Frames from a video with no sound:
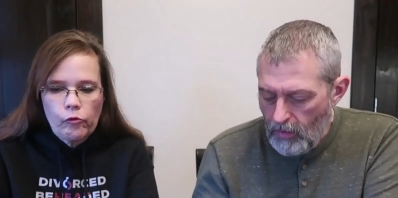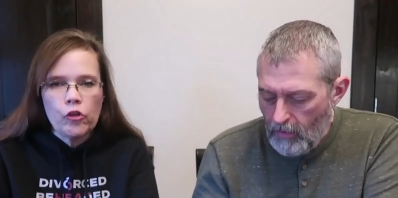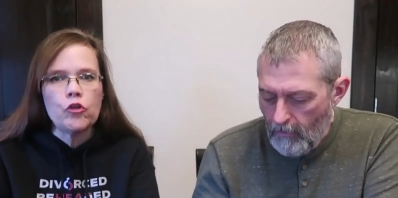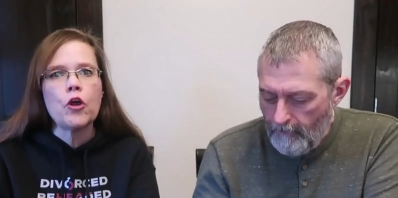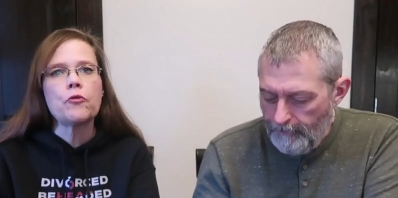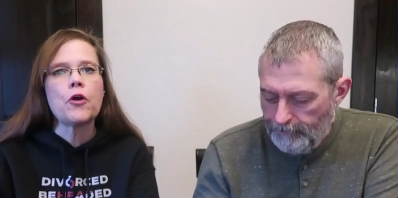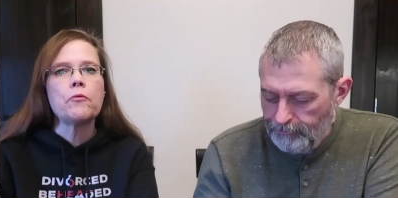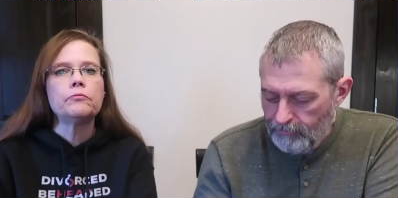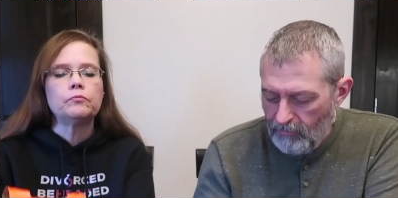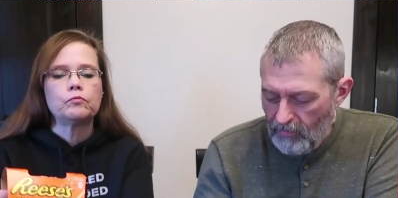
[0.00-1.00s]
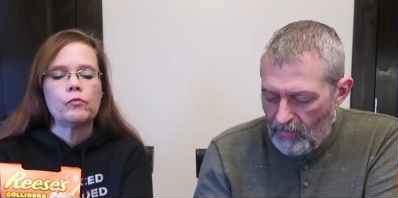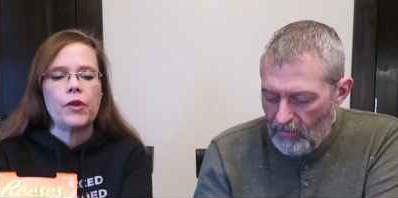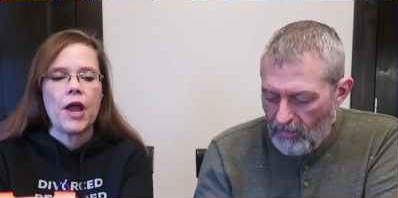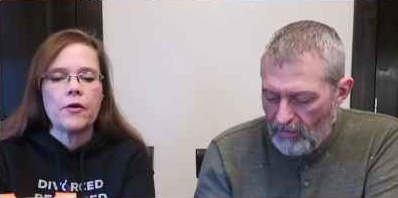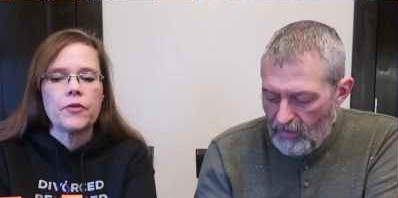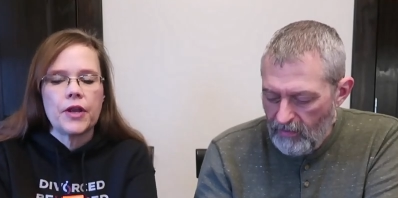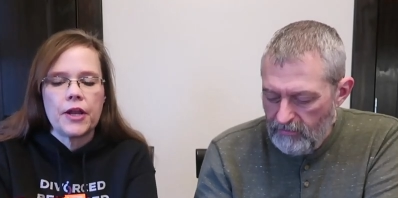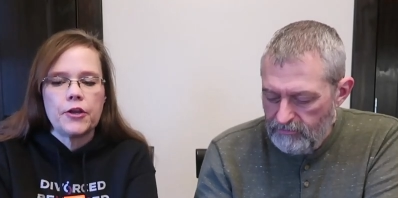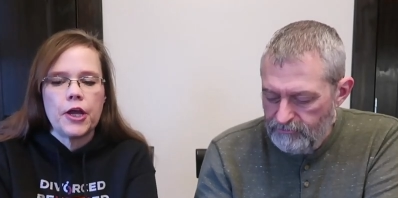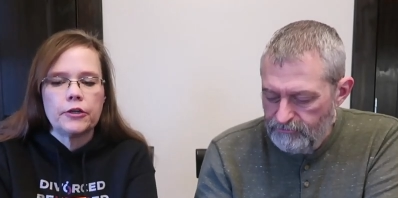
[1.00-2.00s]
Speaker 1: you know, though, now that
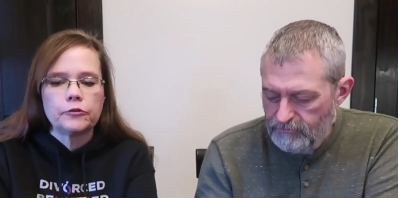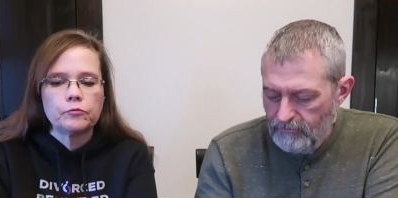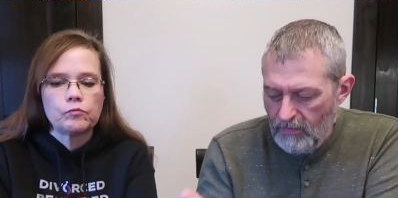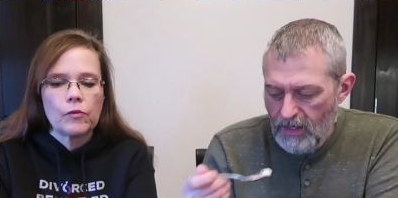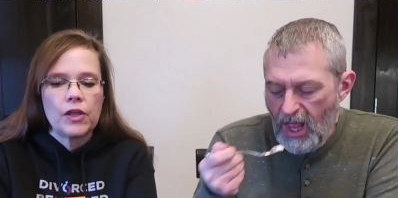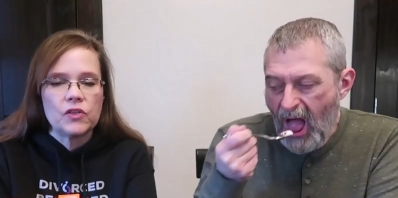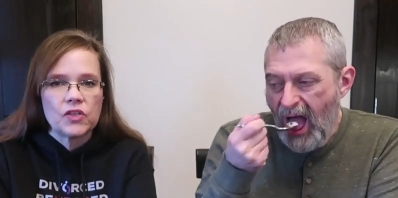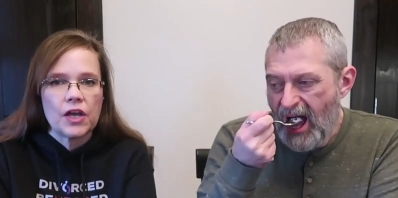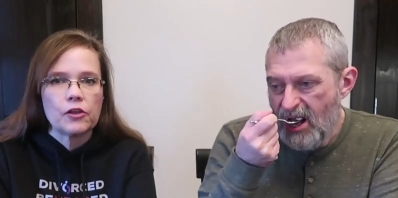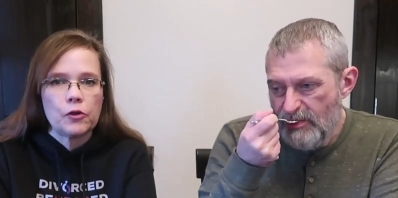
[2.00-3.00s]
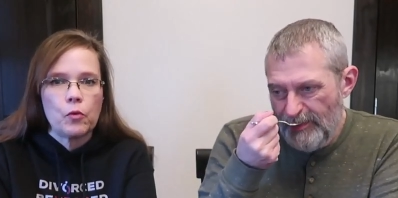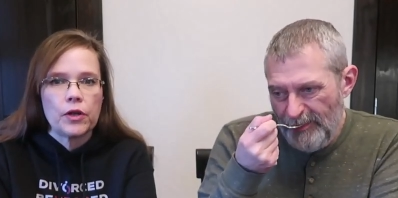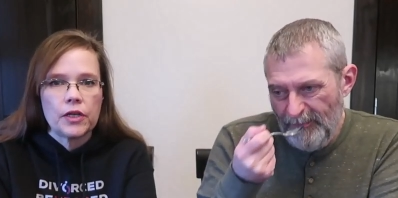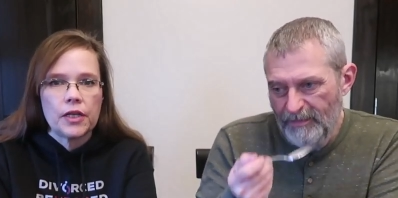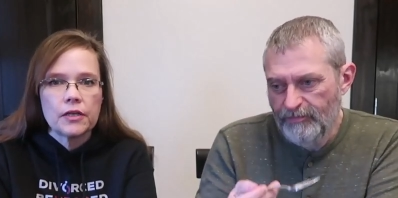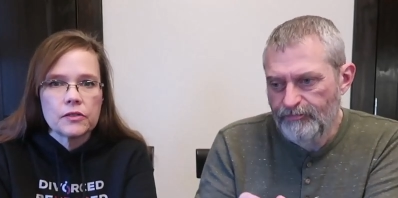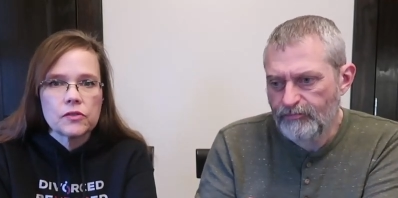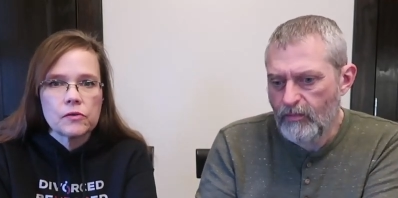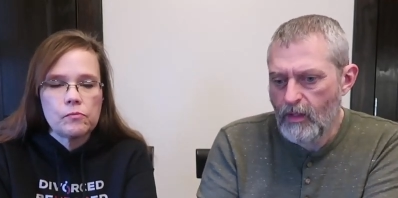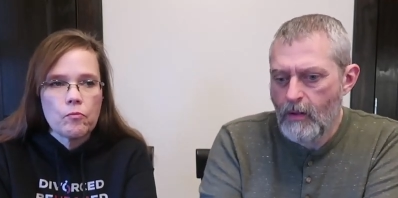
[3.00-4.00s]
I know exactly what it is,